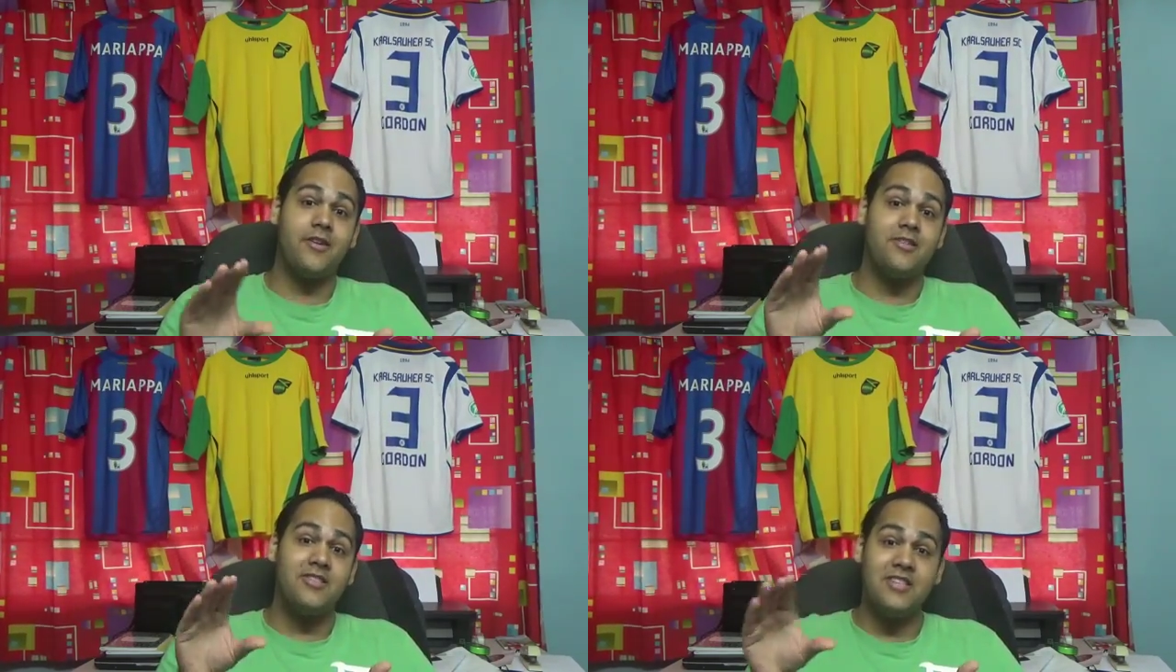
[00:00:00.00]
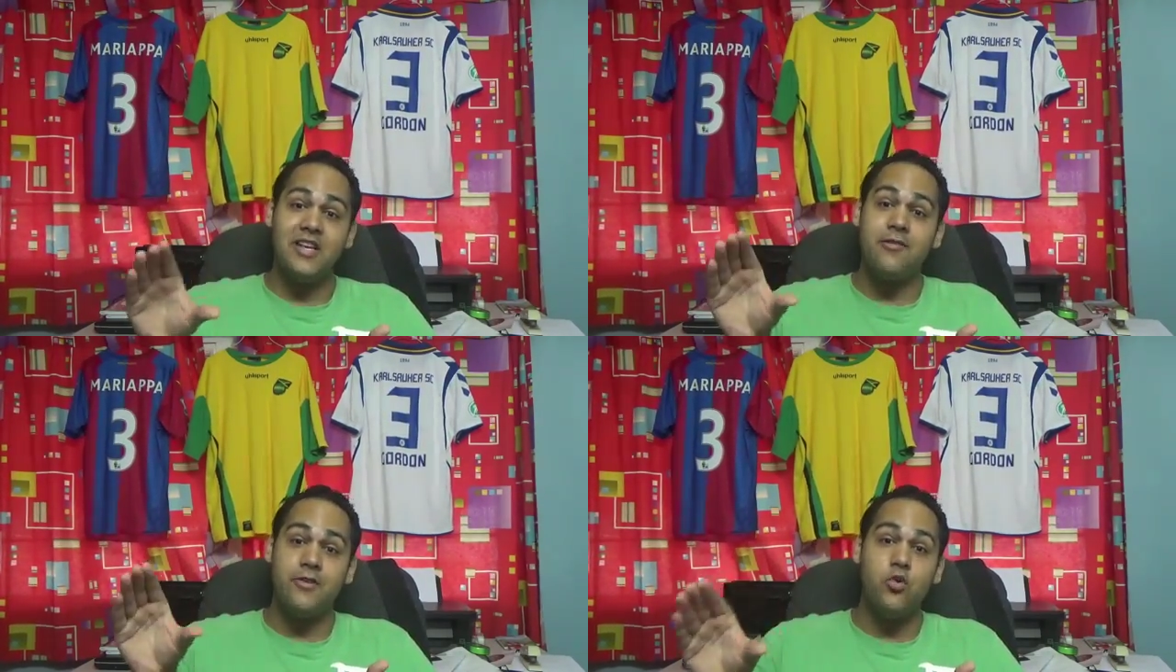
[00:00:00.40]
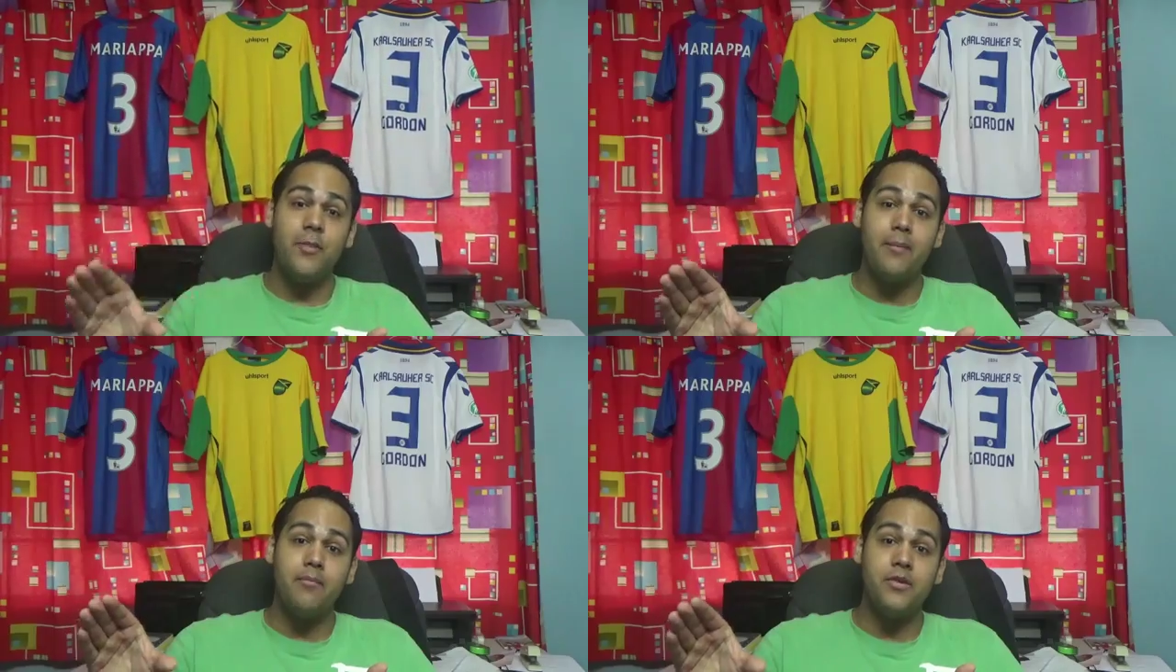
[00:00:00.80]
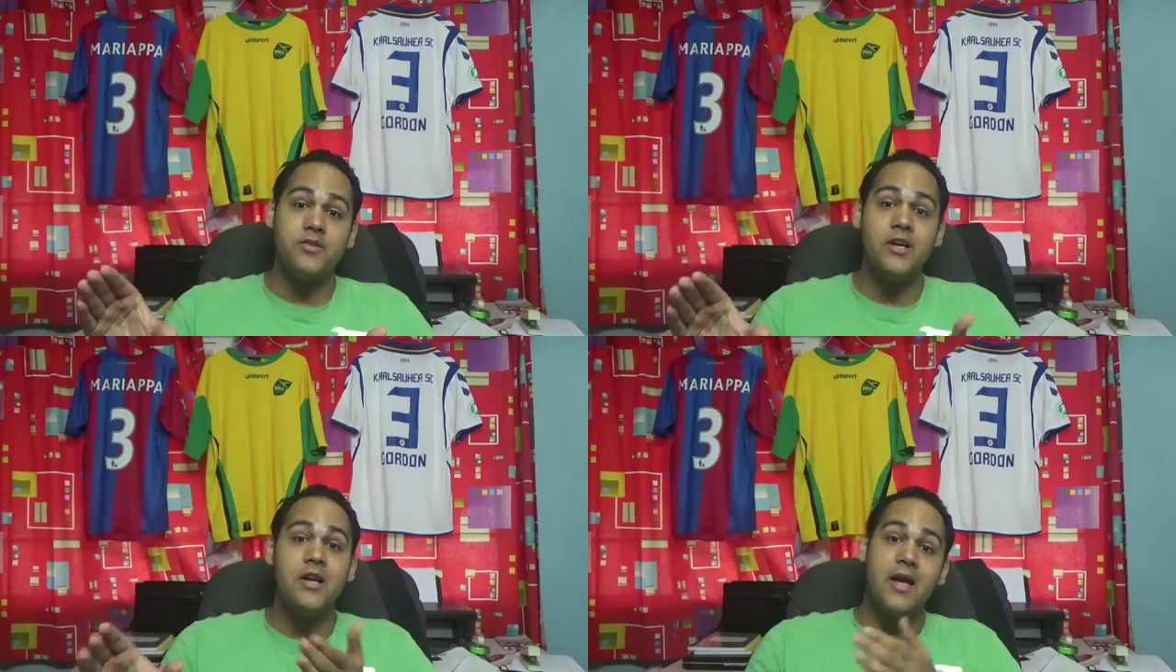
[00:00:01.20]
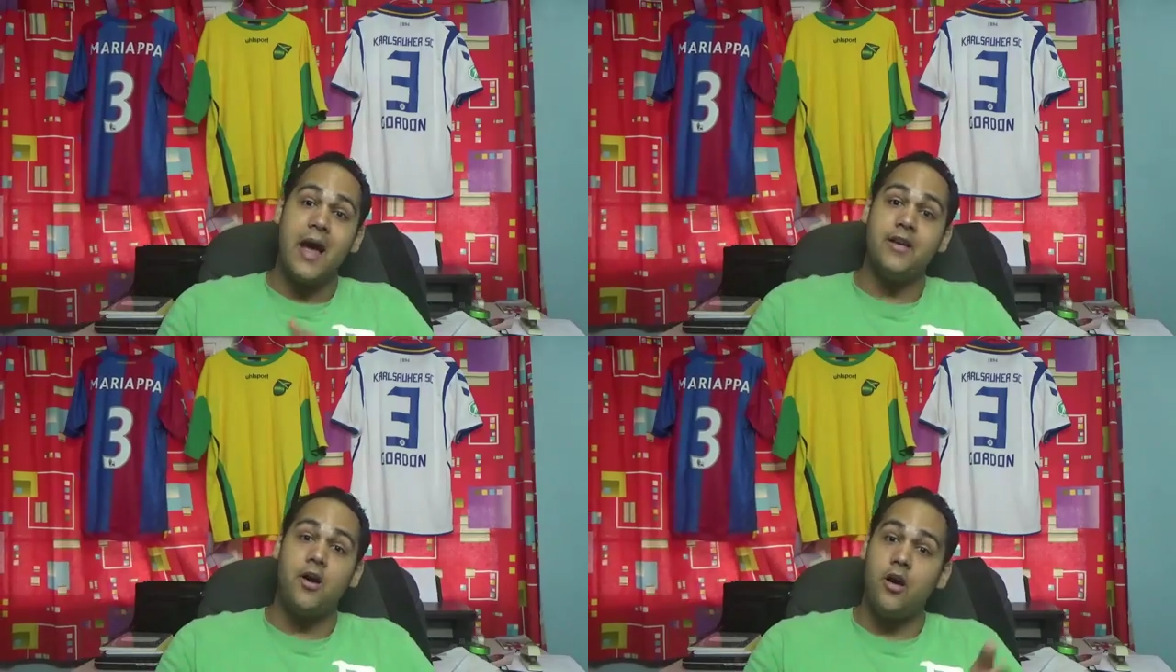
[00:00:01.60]
CFU members
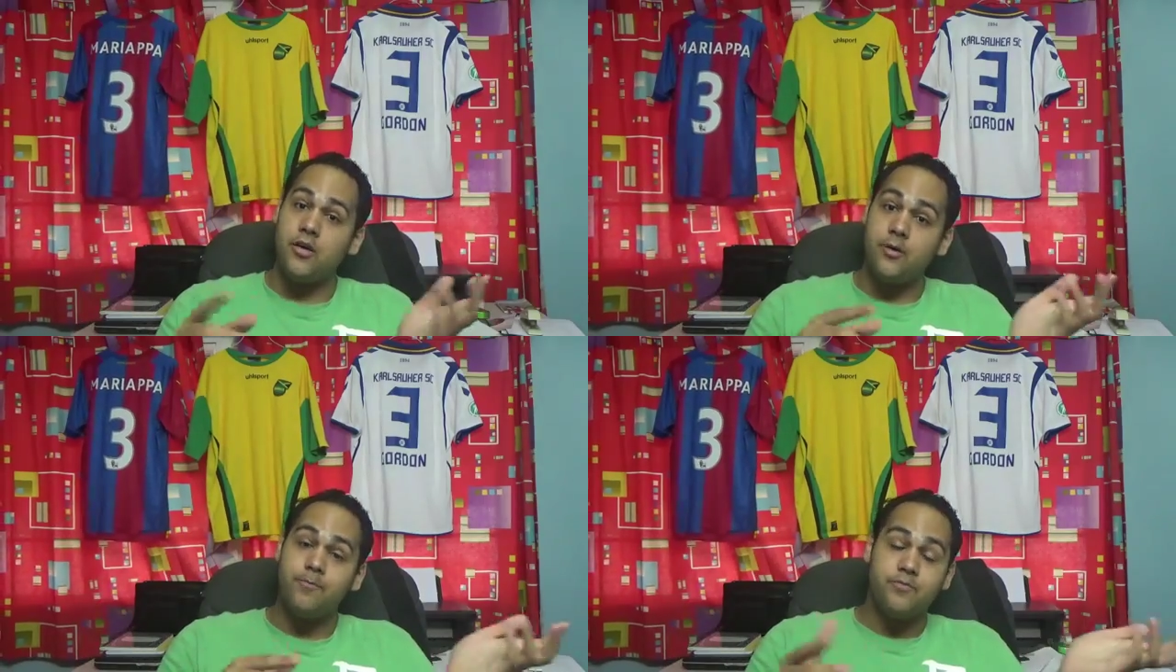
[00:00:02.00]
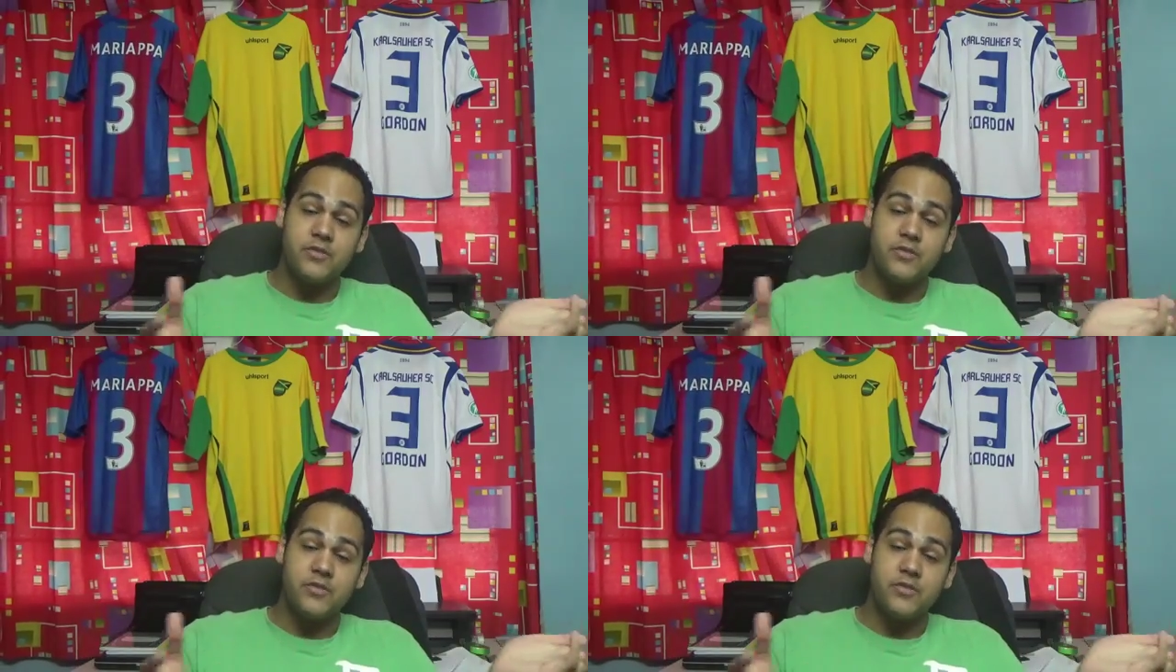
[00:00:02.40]
and the other